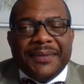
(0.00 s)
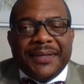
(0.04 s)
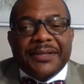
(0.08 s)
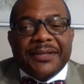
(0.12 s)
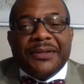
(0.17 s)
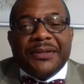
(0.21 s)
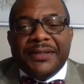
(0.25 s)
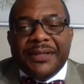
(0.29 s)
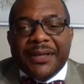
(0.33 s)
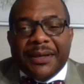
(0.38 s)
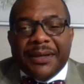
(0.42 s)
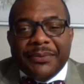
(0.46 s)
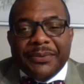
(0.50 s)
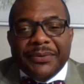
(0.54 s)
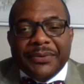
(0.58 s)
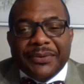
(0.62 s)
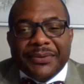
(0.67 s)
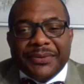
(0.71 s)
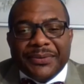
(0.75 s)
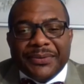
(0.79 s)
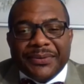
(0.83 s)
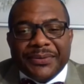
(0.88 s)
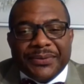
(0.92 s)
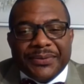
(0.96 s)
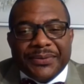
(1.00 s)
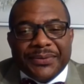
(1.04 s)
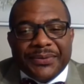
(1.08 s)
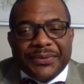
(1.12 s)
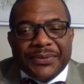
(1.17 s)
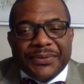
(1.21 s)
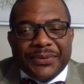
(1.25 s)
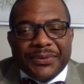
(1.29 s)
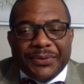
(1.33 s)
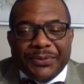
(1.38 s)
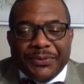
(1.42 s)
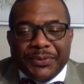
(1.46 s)
get the W,
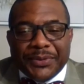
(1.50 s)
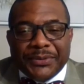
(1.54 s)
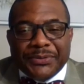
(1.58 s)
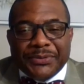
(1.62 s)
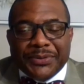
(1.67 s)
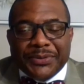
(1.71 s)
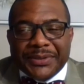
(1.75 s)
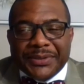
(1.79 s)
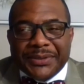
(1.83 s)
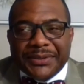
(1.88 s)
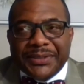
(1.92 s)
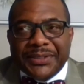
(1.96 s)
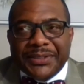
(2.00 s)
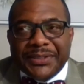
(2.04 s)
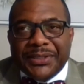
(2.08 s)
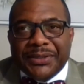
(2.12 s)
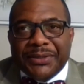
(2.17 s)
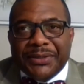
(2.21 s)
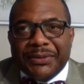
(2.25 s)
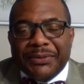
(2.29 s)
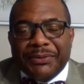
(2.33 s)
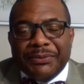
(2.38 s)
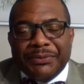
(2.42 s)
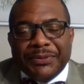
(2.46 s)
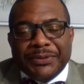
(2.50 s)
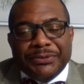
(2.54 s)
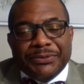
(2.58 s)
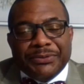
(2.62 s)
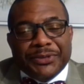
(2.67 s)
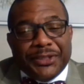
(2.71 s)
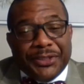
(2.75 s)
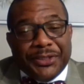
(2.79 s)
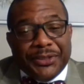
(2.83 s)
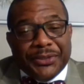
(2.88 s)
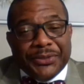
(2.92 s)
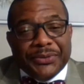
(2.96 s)
which was
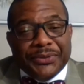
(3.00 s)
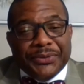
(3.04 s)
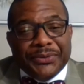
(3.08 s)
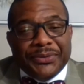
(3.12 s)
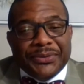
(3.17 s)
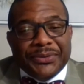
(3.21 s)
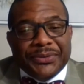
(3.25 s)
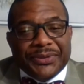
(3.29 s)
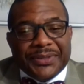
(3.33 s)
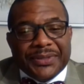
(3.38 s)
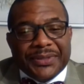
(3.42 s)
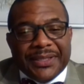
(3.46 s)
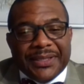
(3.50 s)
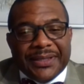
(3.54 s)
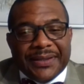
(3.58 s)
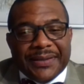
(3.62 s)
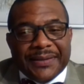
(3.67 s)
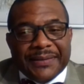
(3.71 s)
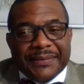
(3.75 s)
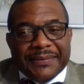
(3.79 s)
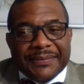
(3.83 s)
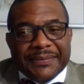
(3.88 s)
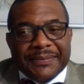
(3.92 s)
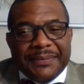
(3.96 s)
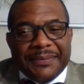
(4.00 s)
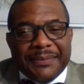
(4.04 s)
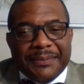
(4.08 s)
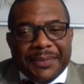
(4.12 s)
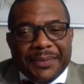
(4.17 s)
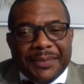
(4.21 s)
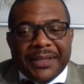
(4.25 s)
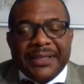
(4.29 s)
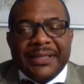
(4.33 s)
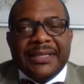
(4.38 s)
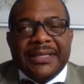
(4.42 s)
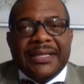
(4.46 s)
huge.
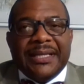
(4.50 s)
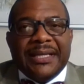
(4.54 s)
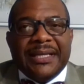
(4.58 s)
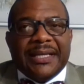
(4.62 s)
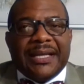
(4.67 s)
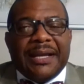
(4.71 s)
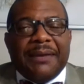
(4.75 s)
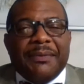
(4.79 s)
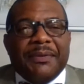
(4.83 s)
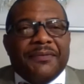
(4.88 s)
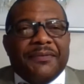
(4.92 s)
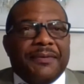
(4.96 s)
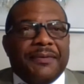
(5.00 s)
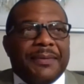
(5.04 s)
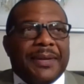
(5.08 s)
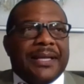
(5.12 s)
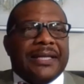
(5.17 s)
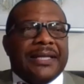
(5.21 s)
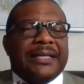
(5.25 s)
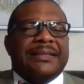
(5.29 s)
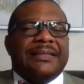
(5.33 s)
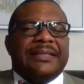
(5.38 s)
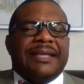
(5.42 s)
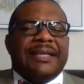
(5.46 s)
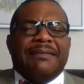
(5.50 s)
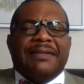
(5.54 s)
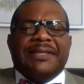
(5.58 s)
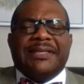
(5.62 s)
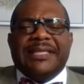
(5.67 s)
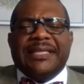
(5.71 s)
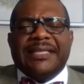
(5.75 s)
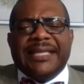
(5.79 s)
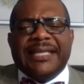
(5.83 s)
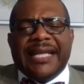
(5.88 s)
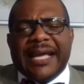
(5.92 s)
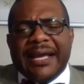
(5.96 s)
But coming from like
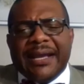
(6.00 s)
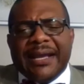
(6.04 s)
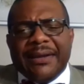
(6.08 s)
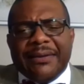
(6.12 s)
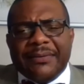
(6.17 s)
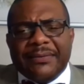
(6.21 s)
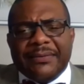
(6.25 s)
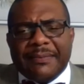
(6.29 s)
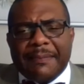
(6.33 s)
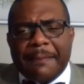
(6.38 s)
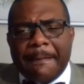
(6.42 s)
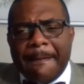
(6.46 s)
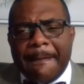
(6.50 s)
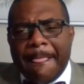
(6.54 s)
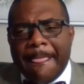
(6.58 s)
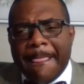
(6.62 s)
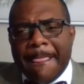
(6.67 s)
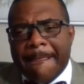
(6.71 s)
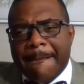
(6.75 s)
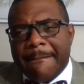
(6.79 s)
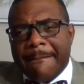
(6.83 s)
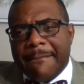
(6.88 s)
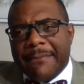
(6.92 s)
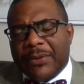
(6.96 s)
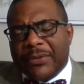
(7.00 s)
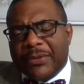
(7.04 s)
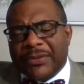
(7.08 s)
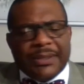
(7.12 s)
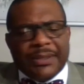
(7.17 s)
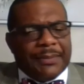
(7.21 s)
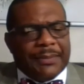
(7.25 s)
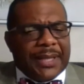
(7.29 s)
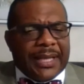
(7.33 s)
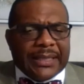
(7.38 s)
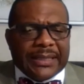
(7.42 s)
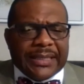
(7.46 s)
17 down or
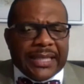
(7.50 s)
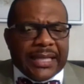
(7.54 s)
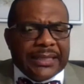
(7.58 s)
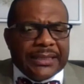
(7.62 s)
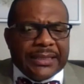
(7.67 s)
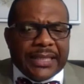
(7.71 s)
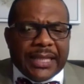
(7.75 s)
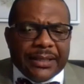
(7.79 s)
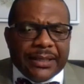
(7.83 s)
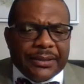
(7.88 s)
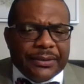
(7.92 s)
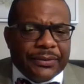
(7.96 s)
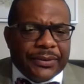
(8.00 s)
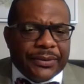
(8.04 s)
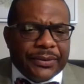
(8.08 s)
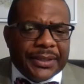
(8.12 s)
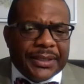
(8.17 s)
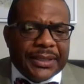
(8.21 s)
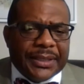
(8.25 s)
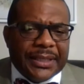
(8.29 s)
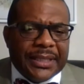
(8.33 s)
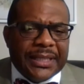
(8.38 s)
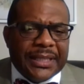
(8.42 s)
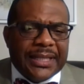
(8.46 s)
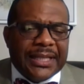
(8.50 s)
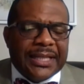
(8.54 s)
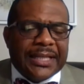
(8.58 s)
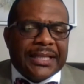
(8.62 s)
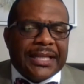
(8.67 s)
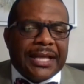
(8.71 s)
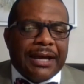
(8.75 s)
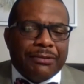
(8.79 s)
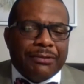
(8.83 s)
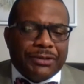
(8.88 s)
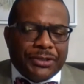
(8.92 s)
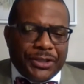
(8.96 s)
something like that to that degree,
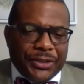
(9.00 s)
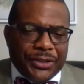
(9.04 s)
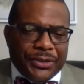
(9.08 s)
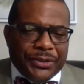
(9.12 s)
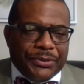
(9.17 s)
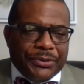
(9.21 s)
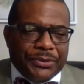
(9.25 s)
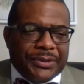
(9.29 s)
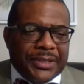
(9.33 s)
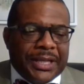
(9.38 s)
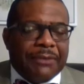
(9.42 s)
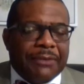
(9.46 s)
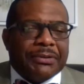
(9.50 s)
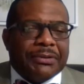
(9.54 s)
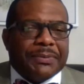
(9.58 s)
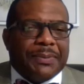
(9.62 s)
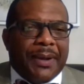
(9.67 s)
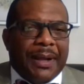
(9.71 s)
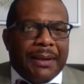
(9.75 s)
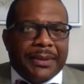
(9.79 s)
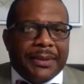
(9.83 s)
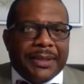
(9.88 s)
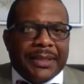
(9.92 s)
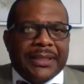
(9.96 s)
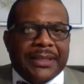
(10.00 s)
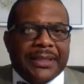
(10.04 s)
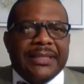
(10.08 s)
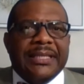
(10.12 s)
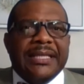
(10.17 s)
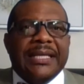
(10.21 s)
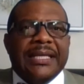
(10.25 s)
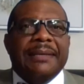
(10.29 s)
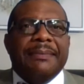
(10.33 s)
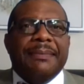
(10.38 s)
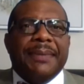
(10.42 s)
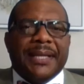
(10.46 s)
that was huge. That was probably
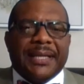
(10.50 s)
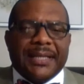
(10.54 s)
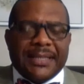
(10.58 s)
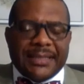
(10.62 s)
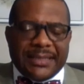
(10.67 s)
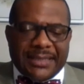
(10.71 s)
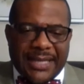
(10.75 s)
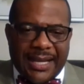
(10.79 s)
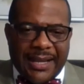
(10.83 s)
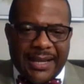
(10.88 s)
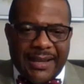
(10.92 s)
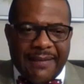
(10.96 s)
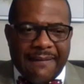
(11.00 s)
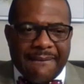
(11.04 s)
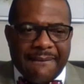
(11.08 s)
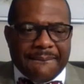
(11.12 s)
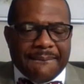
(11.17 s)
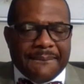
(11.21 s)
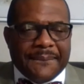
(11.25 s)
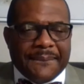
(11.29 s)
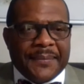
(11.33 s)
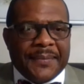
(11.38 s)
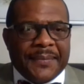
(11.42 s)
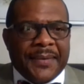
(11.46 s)
the biggest game.